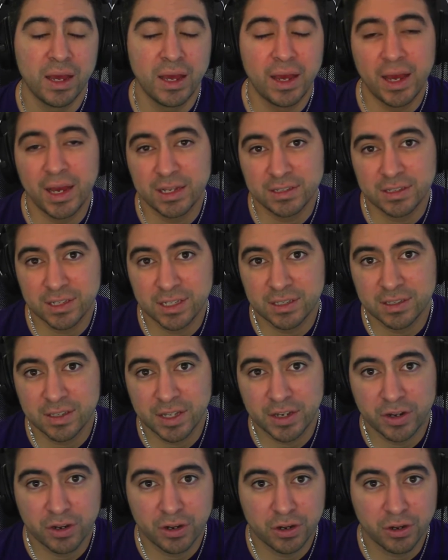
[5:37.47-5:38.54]
headsets that
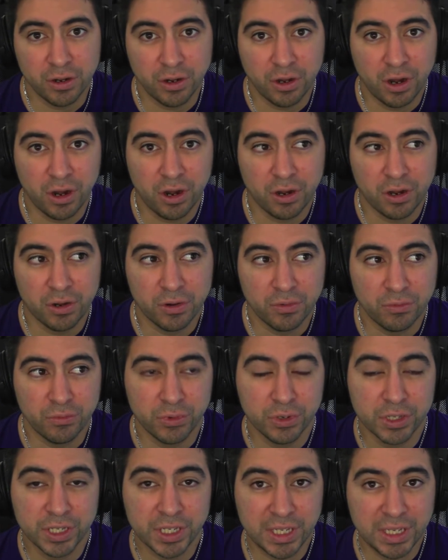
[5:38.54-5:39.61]
are
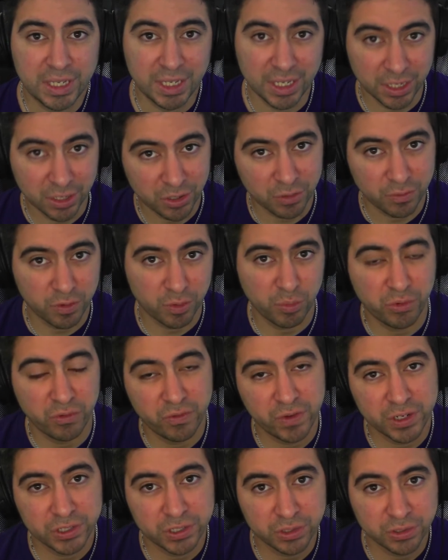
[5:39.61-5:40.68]
really geared for
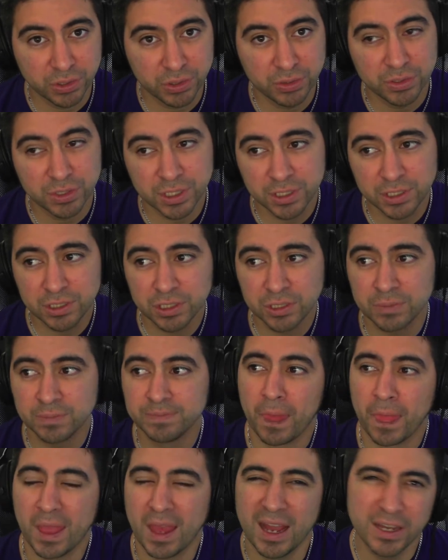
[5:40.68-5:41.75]
professional usage,
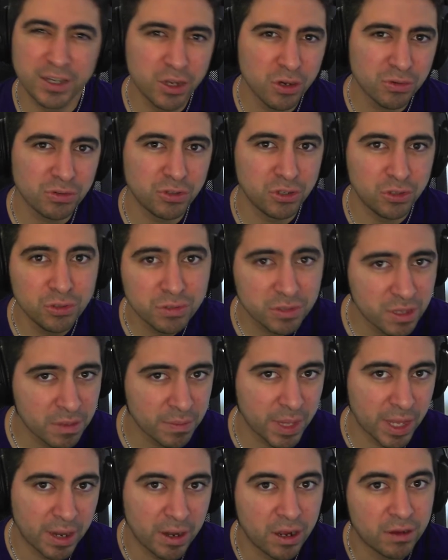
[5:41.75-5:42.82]
I don't use them
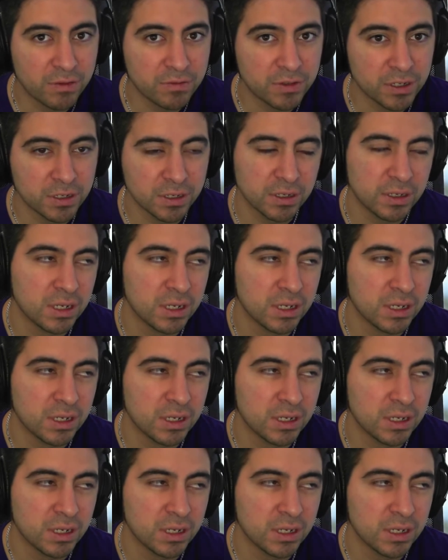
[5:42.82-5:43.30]
that often.